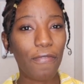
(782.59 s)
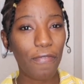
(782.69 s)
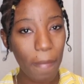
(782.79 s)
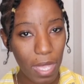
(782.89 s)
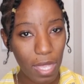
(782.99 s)

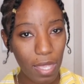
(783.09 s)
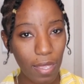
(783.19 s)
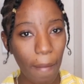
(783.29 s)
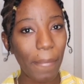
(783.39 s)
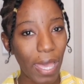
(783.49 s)
Femi,
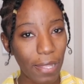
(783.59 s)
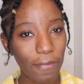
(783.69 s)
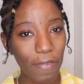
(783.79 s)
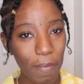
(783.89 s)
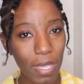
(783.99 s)
you buy it
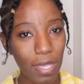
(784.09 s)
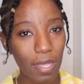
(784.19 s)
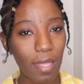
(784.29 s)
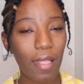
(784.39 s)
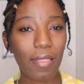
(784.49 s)
for me?
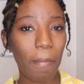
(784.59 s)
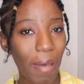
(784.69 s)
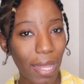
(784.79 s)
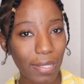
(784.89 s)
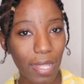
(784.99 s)
The
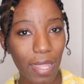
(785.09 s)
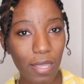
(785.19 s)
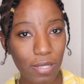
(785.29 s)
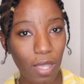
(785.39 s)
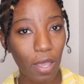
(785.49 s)
bag that
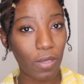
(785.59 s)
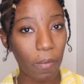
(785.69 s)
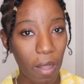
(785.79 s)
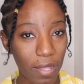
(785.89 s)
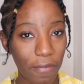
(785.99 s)
I saw, you
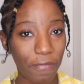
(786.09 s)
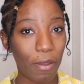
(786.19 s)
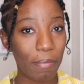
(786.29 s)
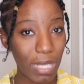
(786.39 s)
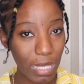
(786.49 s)
bought it
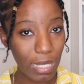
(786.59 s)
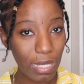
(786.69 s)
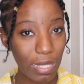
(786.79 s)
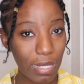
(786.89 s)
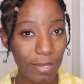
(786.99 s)
for me?
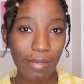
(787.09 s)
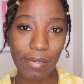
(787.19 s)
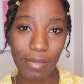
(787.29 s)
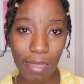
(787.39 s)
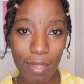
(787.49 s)

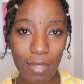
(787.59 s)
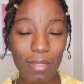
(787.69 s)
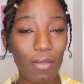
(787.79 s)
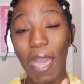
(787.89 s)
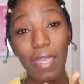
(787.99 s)
Get
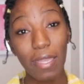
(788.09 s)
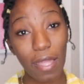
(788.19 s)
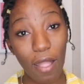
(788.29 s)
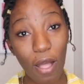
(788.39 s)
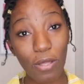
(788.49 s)
it? And you
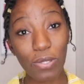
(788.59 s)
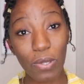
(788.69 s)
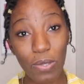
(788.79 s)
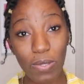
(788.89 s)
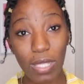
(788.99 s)
can also
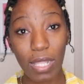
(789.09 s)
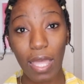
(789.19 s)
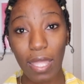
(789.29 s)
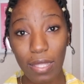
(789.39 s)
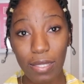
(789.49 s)
use it
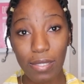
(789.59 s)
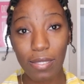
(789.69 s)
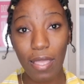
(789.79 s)
like this.